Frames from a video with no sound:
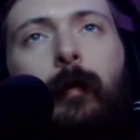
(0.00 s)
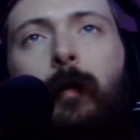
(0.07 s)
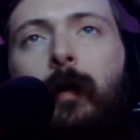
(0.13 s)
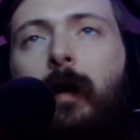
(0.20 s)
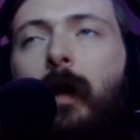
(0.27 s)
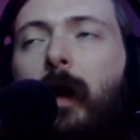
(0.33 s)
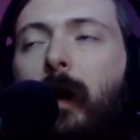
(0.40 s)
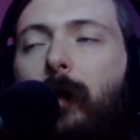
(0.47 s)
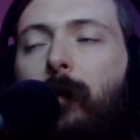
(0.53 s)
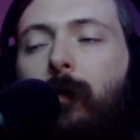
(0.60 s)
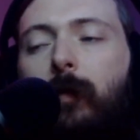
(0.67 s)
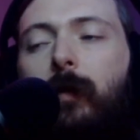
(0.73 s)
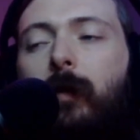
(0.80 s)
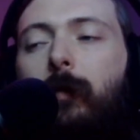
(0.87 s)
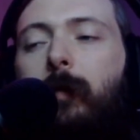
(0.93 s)
I know a little
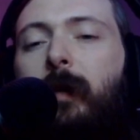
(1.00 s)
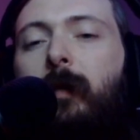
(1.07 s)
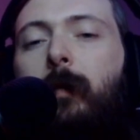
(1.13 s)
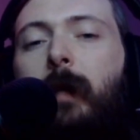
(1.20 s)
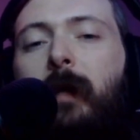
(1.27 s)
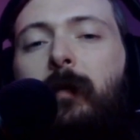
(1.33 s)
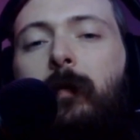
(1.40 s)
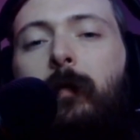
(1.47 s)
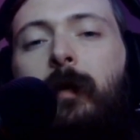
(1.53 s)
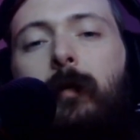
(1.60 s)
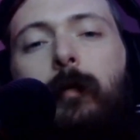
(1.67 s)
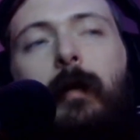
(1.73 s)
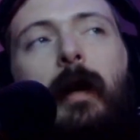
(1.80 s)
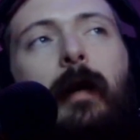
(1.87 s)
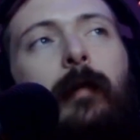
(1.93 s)
bit about the middle. I
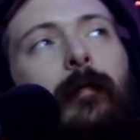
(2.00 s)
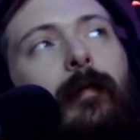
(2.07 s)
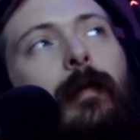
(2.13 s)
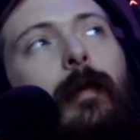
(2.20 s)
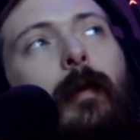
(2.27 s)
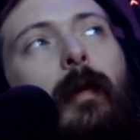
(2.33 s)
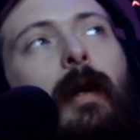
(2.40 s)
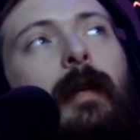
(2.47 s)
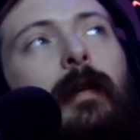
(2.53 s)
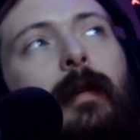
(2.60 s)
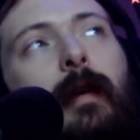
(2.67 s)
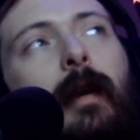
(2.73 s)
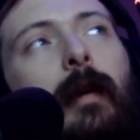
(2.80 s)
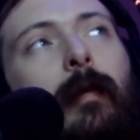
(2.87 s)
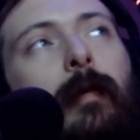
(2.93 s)
have no idea how
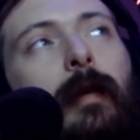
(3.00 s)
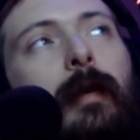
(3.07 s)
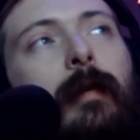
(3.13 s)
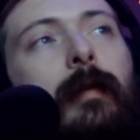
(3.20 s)
it ended.